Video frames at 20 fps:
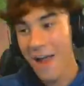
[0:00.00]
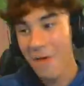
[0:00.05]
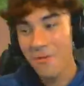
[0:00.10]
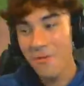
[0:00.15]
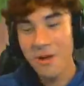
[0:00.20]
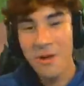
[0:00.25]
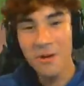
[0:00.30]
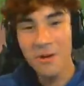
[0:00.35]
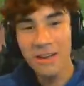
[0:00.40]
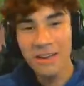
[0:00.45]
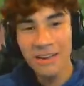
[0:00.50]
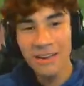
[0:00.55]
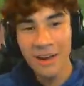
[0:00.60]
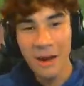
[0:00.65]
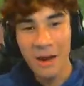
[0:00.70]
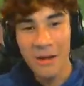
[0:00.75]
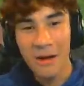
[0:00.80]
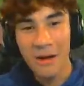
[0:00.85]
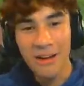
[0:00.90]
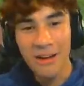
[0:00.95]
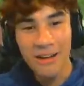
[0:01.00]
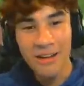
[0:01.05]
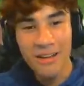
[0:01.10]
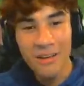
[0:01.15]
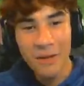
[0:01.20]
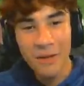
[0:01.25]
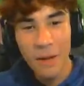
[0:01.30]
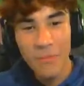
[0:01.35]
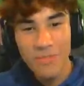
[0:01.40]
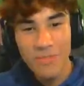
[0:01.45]
don't know. I,
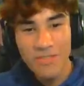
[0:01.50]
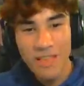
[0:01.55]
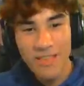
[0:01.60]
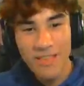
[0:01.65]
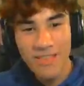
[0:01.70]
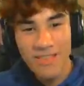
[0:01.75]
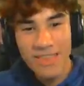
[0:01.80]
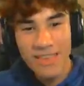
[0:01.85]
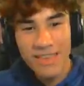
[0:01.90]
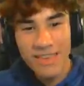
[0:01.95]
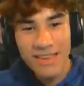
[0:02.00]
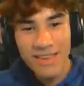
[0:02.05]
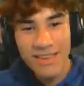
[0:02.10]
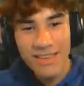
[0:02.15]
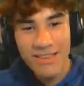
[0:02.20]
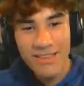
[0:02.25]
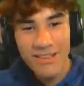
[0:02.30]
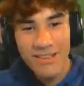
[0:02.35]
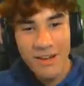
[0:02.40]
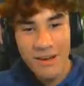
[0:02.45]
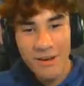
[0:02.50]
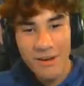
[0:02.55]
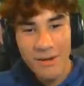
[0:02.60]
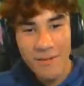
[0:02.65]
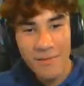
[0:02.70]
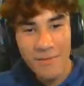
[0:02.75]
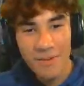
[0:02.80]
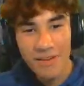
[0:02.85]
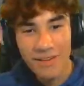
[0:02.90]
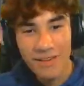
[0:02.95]
I'm sensing
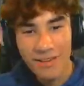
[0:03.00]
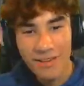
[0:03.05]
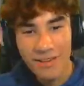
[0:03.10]
some